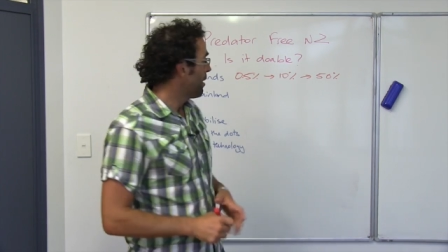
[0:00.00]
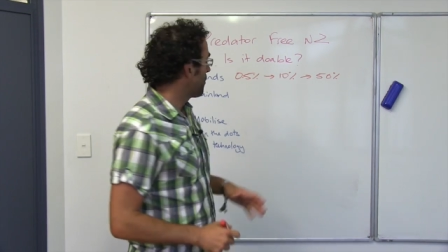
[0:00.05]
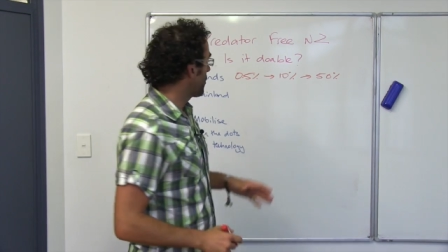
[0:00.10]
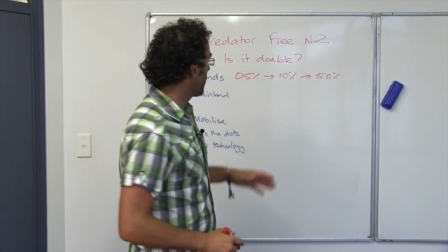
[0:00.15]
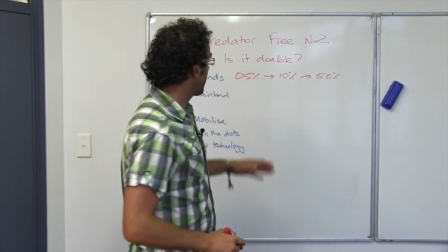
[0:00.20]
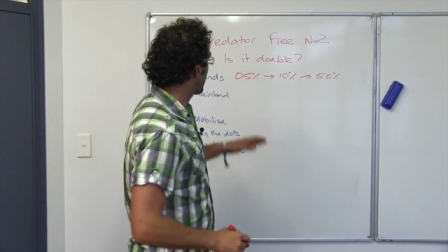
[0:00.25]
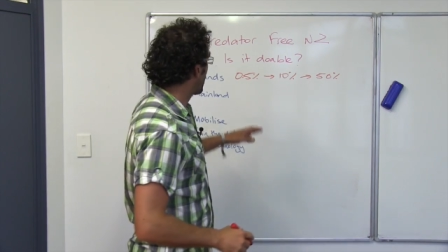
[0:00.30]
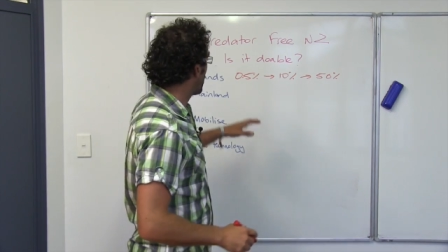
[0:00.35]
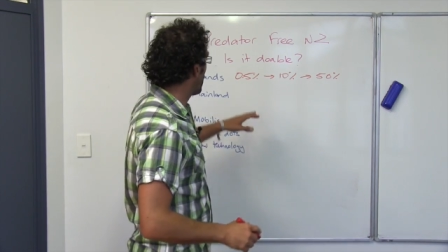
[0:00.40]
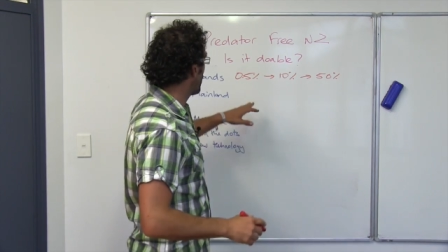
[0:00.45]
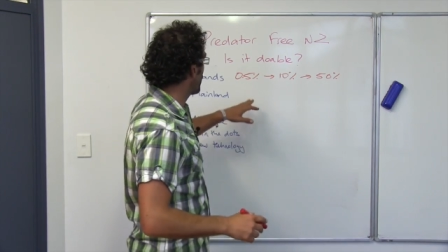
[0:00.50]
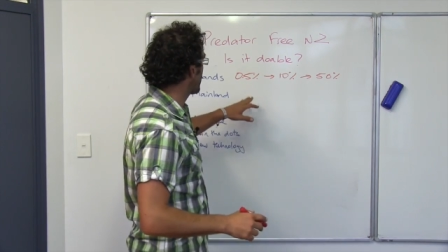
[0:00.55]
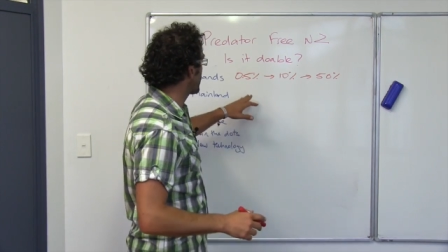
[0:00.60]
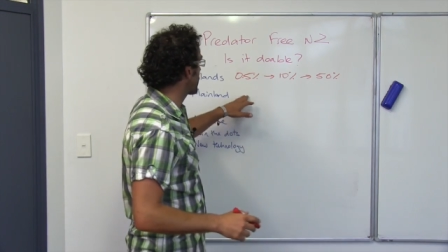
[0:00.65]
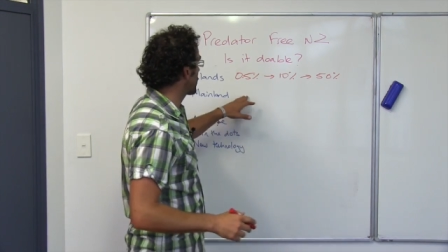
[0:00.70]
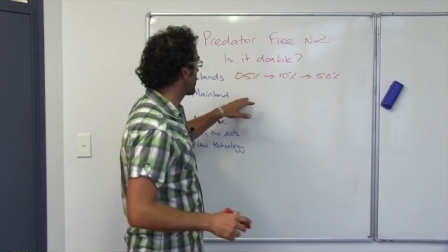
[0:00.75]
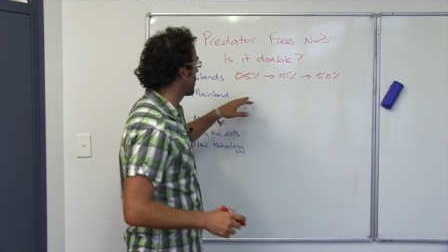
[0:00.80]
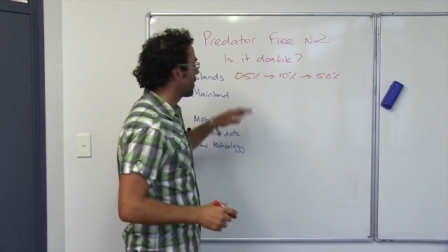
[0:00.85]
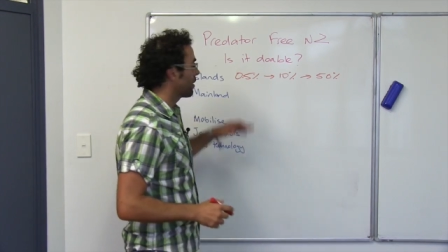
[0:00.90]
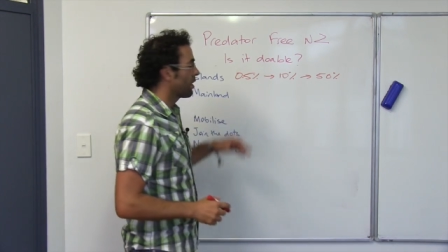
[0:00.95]
But of
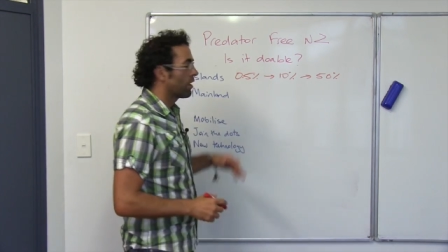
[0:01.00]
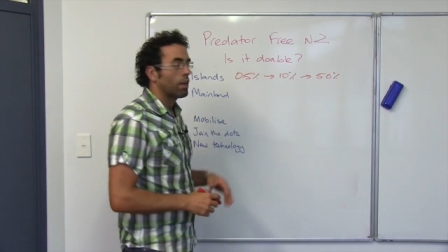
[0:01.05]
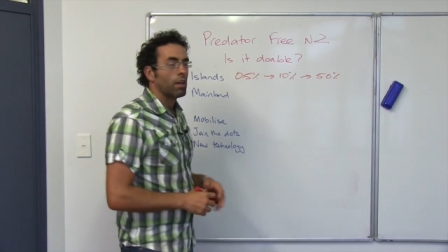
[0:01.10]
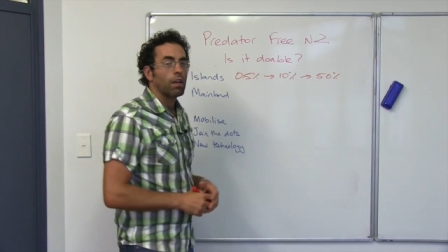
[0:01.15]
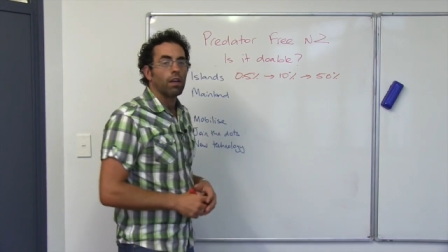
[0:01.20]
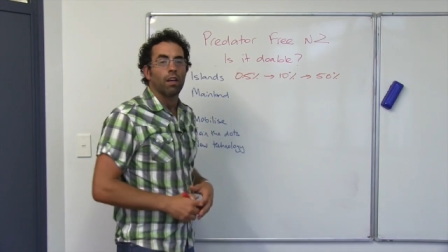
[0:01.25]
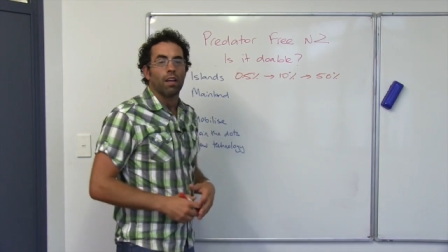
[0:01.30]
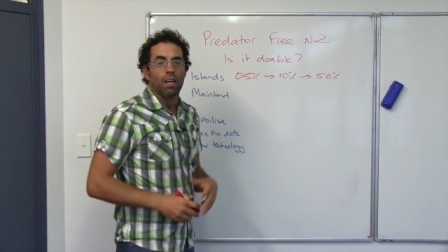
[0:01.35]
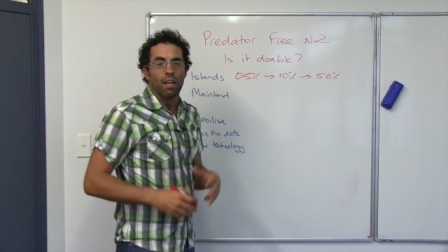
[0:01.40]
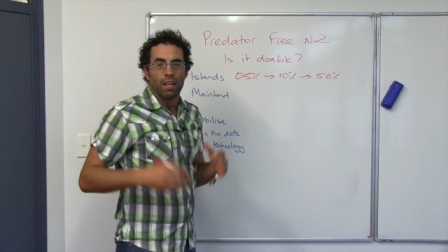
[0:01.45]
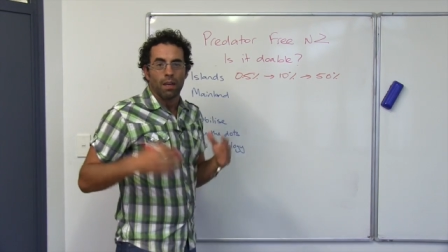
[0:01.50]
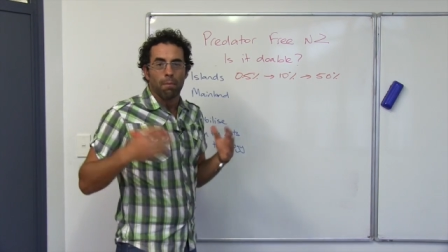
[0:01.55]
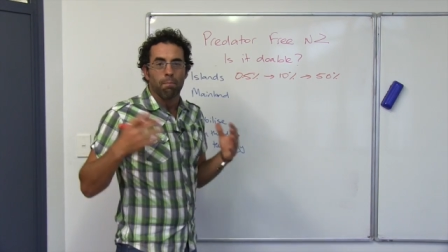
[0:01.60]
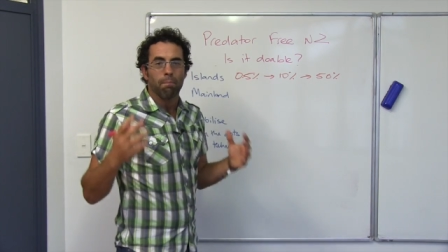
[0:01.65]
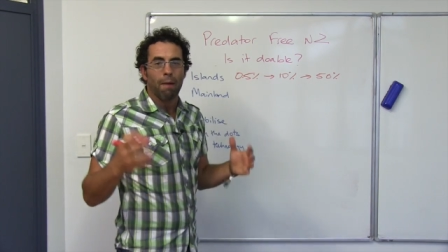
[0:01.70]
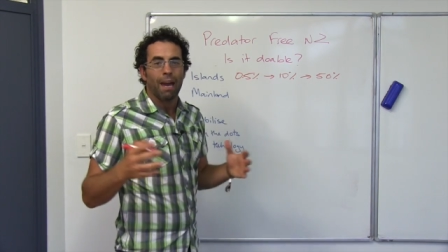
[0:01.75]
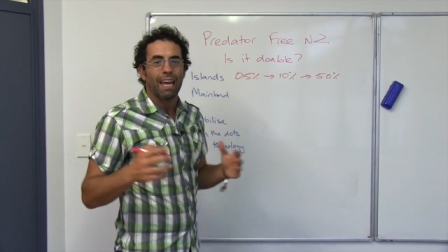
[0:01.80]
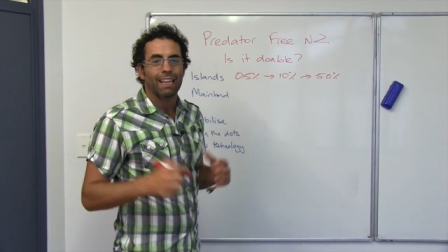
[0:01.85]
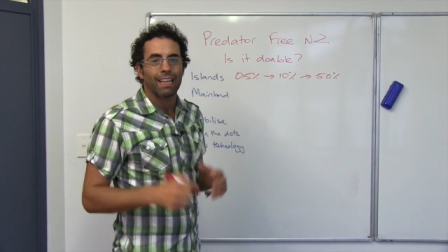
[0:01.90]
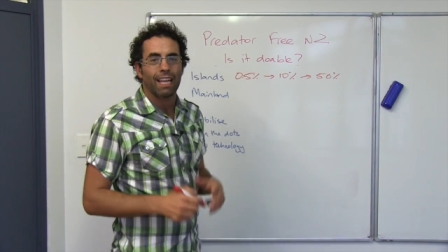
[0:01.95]
course,
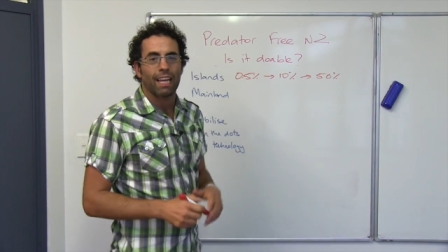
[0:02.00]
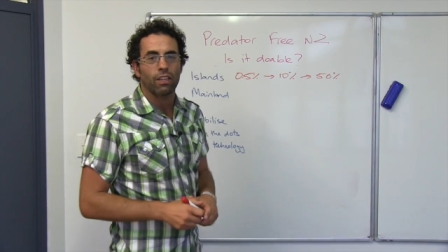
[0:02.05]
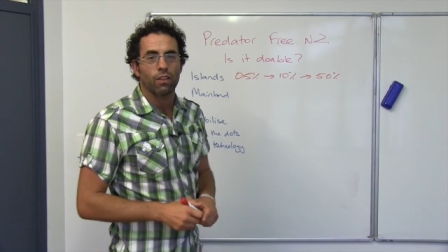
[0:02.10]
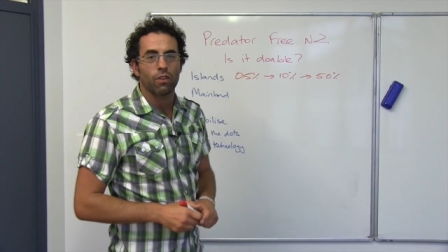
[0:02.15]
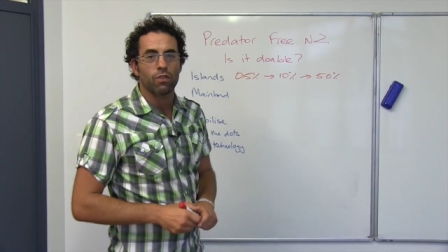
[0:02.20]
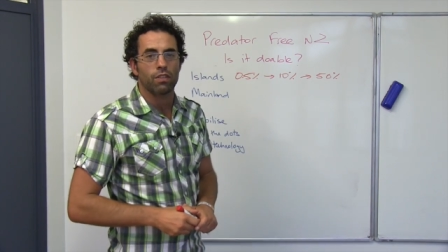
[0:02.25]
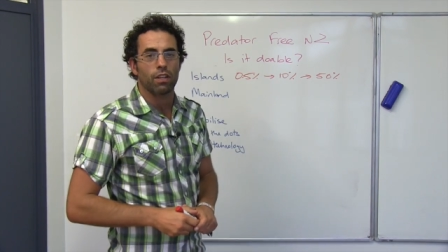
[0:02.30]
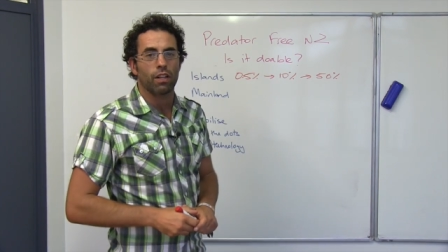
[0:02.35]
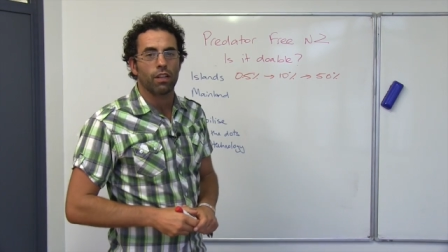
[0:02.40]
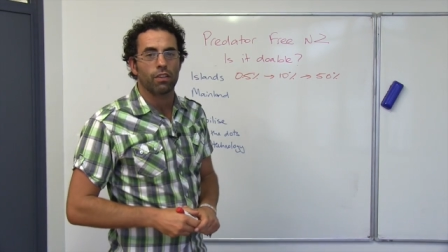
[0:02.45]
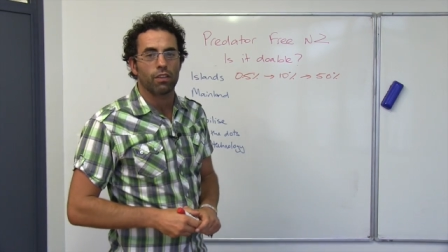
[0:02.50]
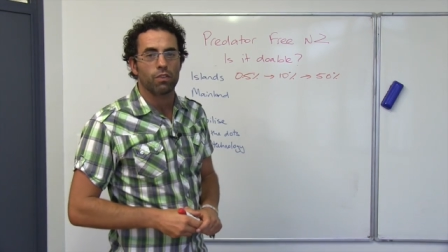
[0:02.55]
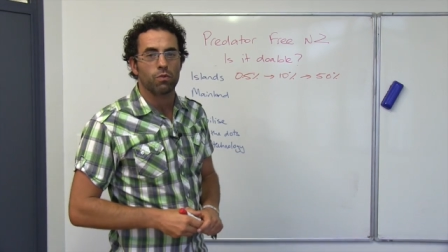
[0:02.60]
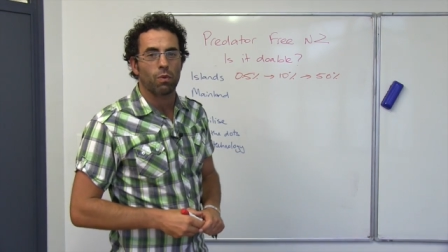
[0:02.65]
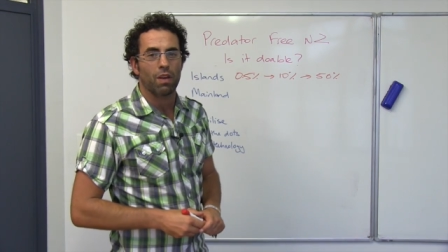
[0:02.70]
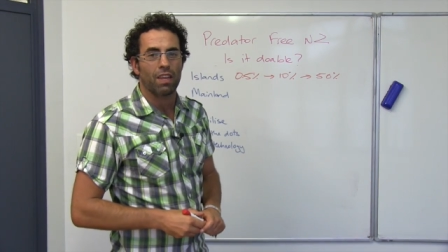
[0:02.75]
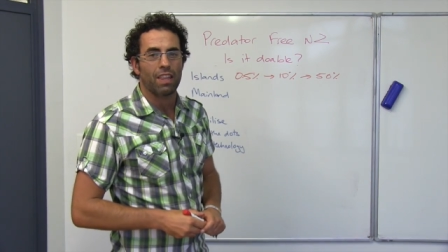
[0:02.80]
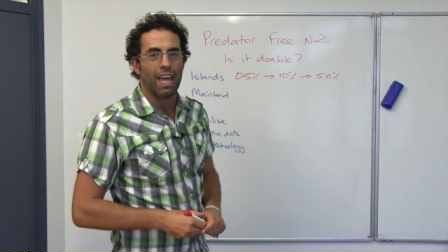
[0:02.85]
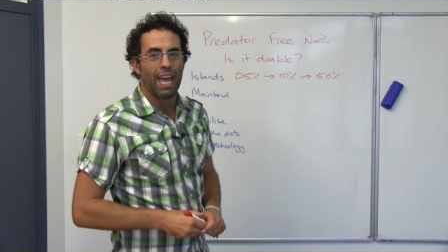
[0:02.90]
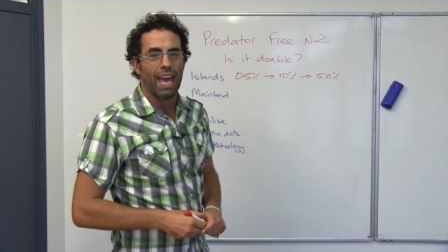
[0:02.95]
mainland New Zealand is
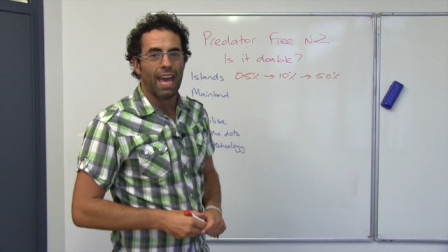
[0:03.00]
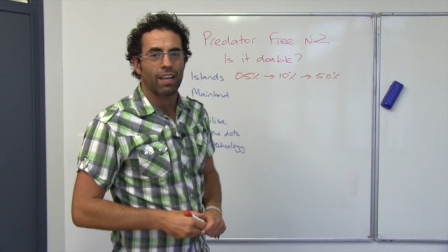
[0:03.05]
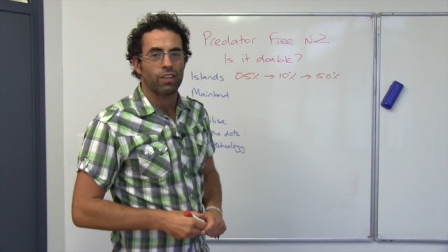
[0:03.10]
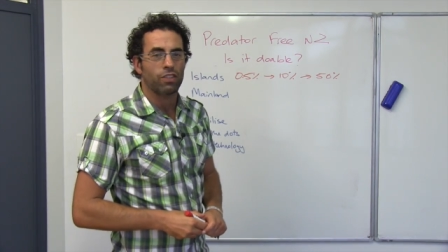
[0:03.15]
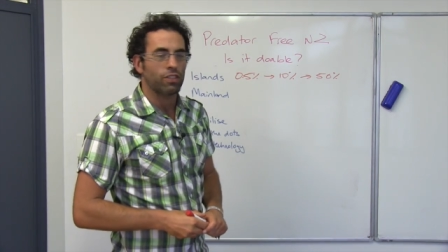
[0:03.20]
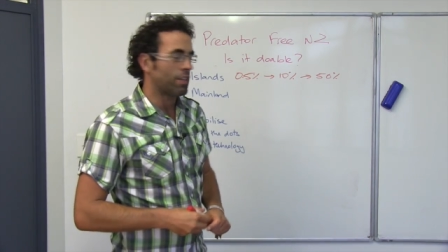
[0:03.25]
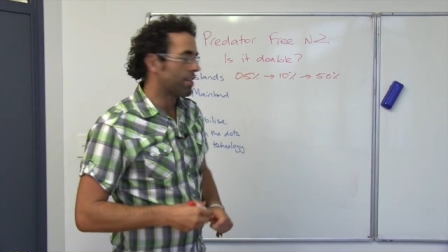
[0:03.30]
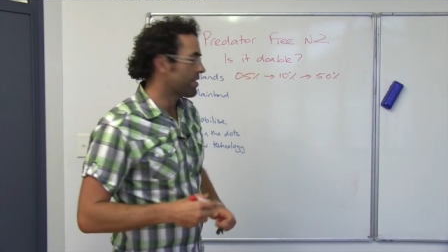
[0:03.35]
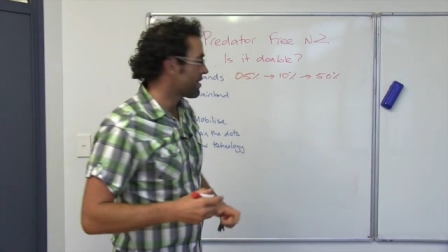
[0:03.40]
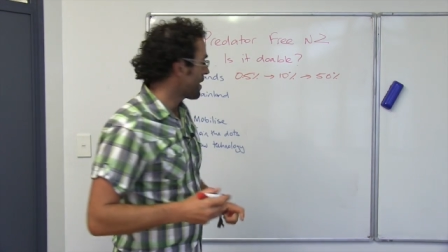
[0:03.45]
where the action